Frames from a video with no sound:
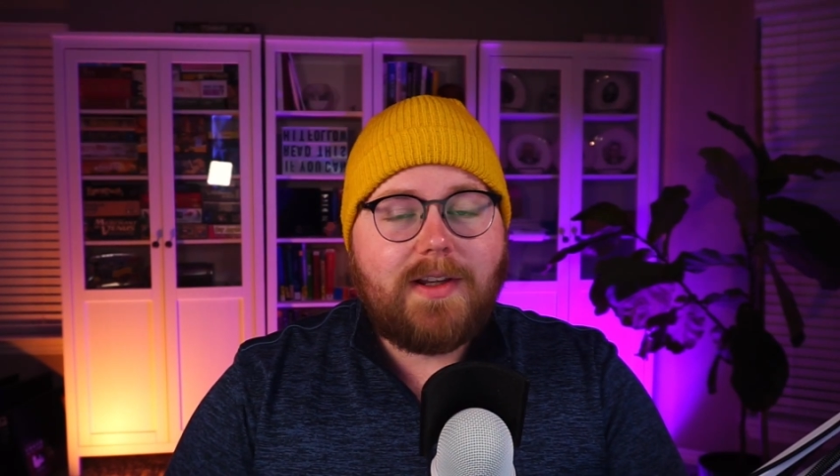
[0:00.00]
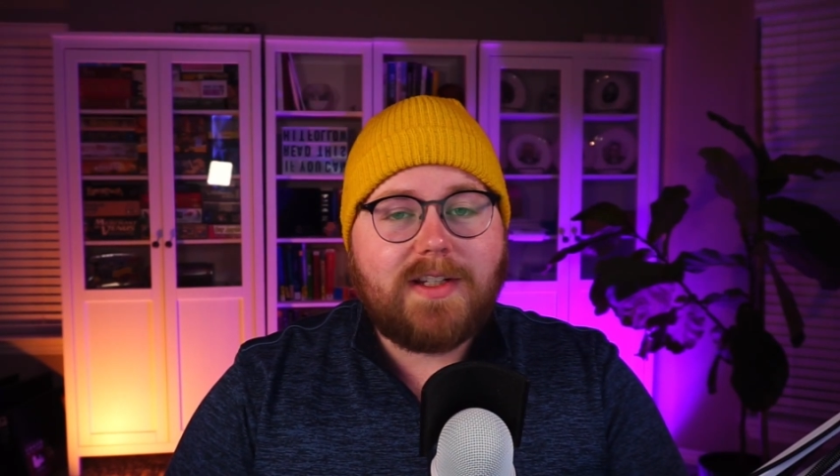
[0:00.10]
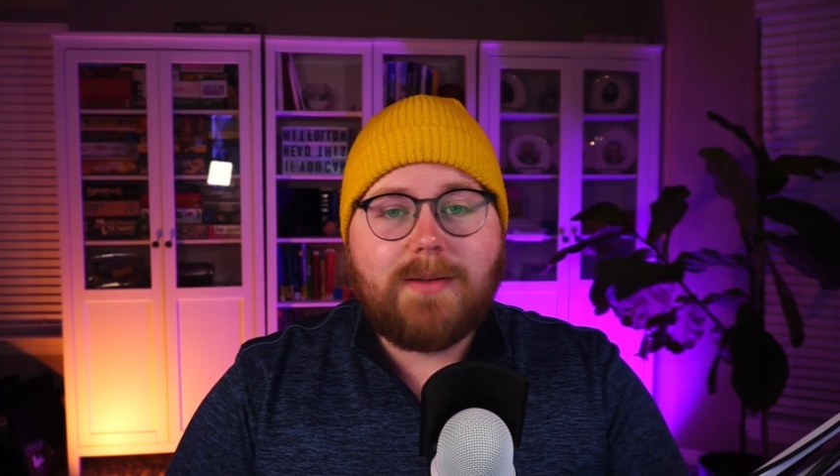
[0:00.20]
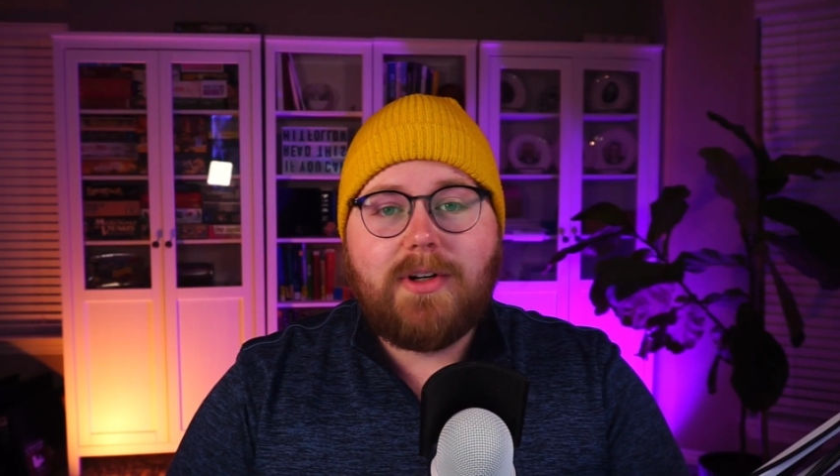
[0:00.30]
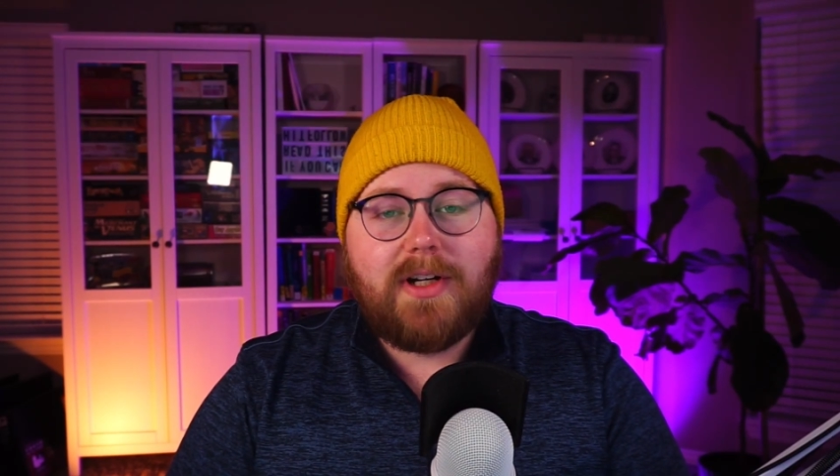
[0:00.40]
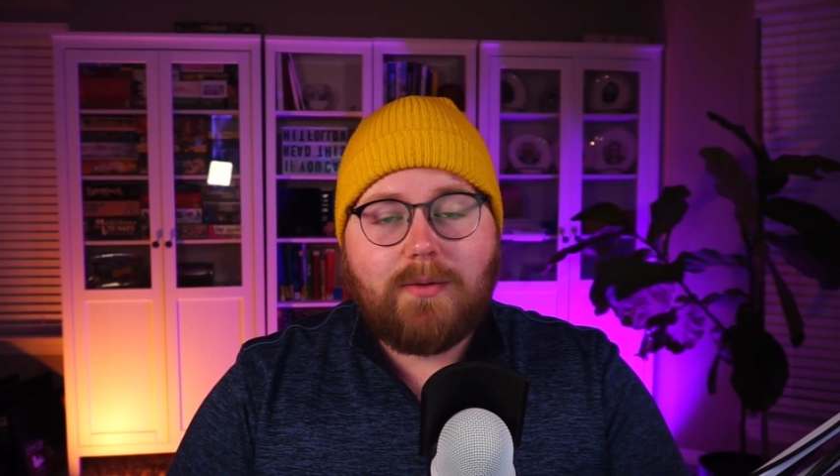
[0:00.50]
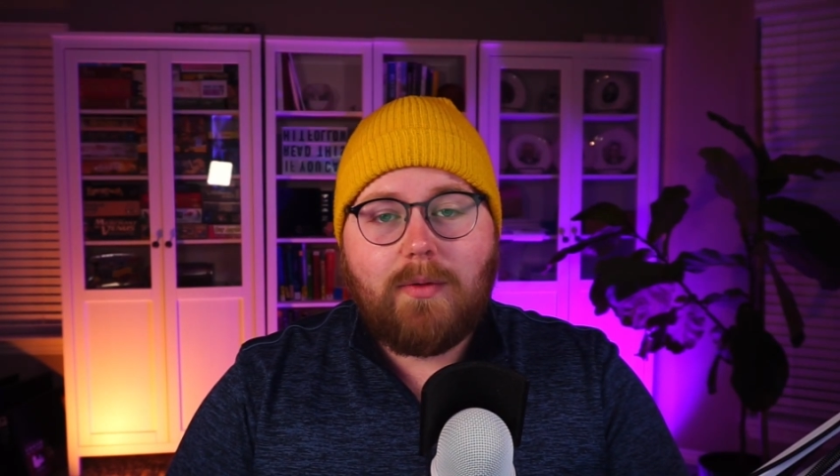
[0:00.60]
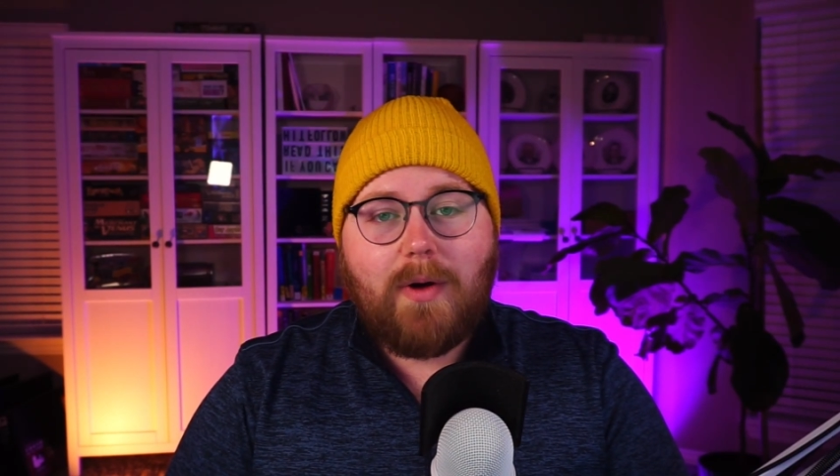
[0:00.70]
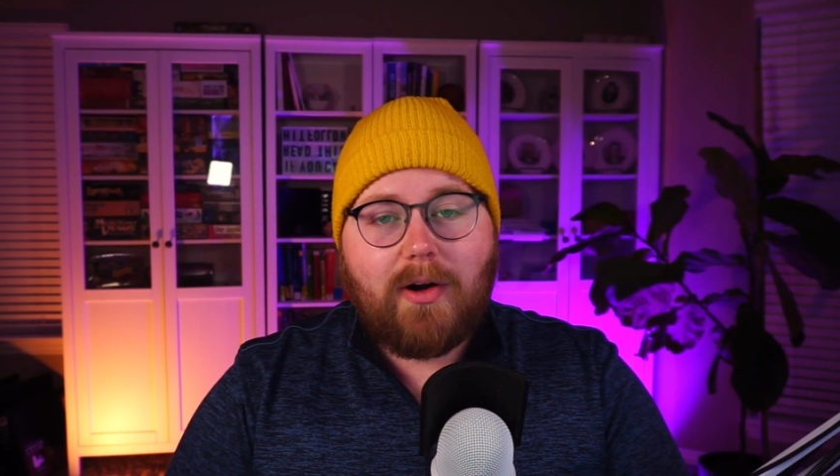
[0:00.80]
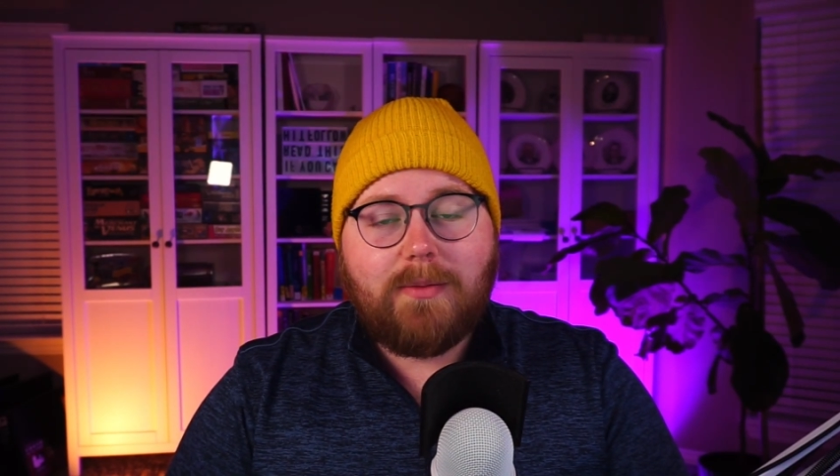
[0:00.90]
this community will
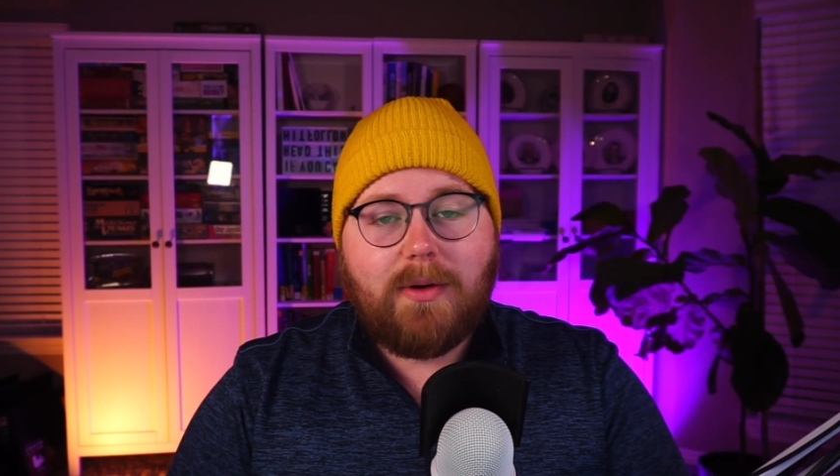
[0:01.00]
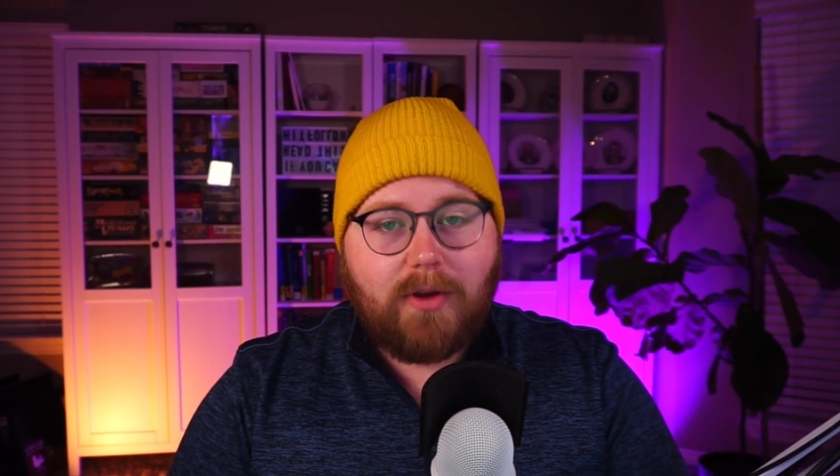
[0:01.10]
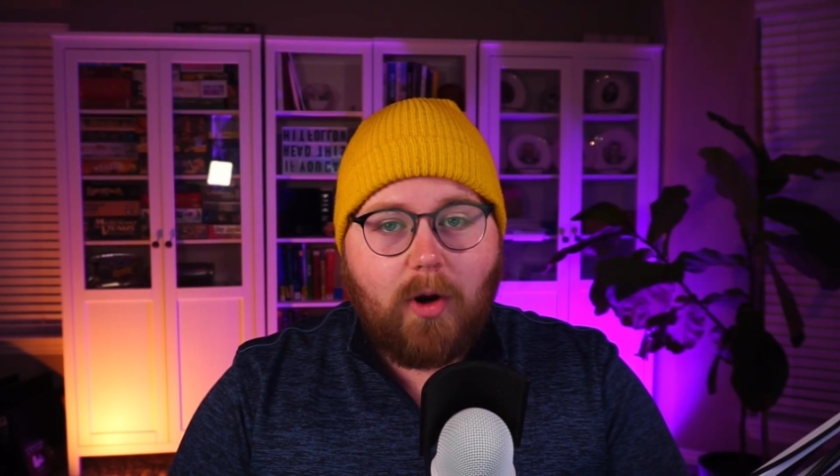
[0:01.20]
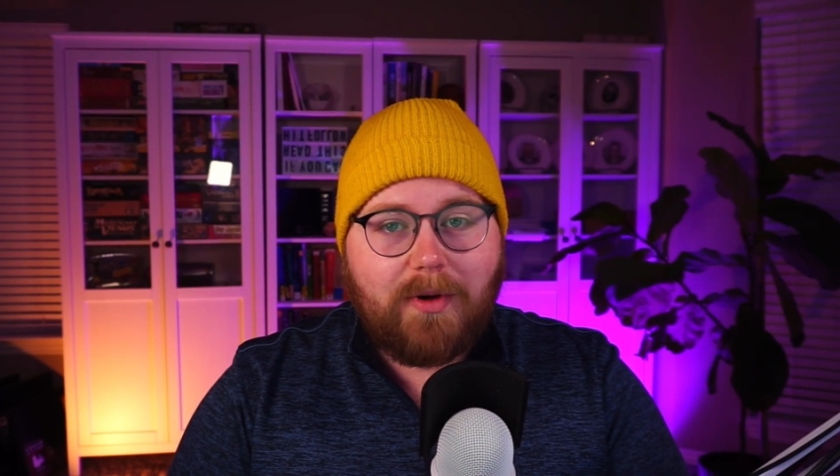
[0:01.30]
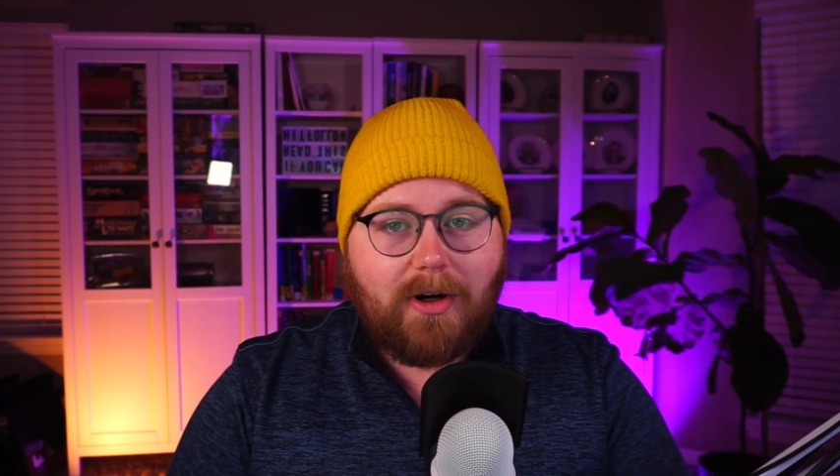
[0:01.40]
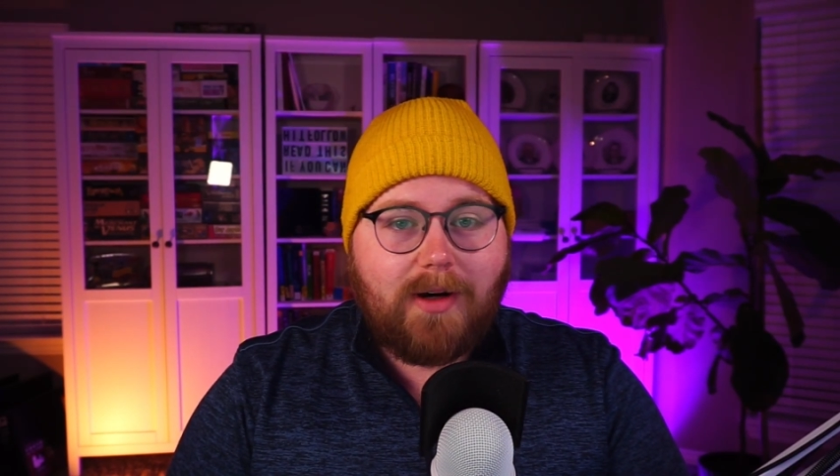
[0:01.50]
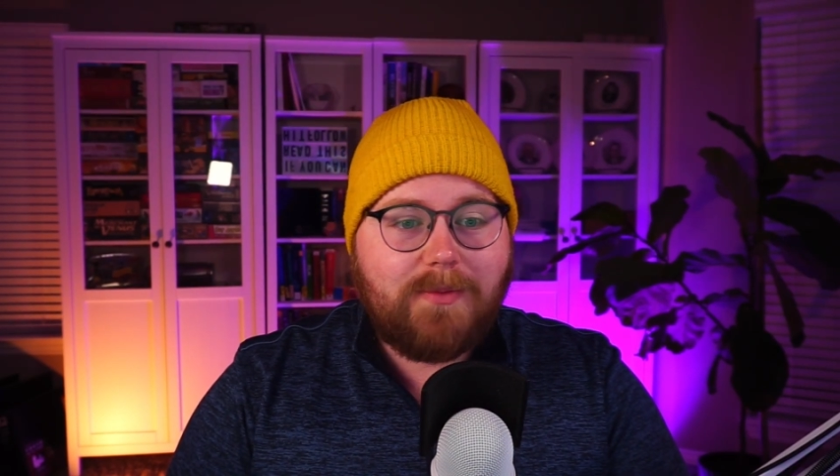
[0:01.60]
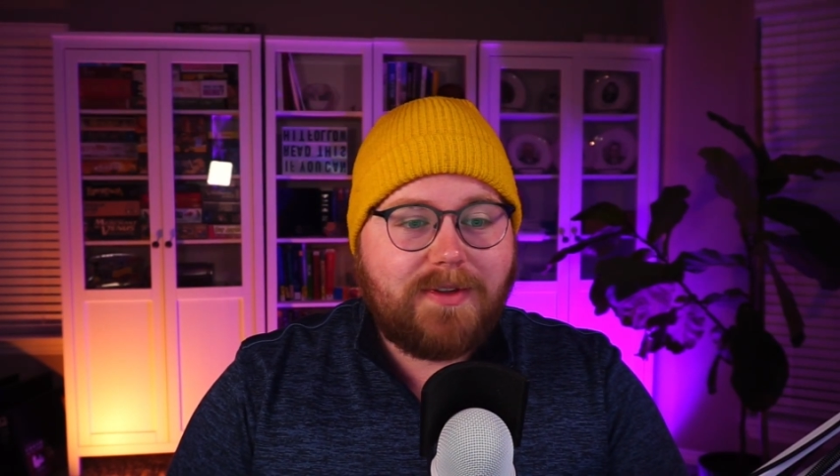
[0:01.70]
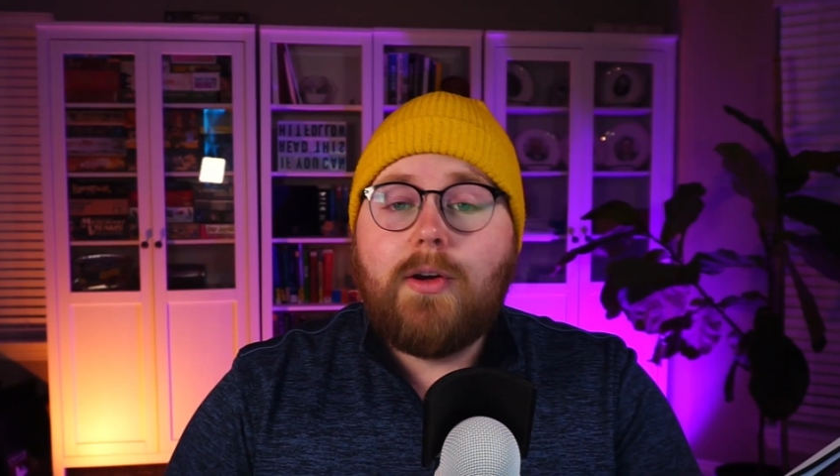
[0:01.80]
welcome you with open arms.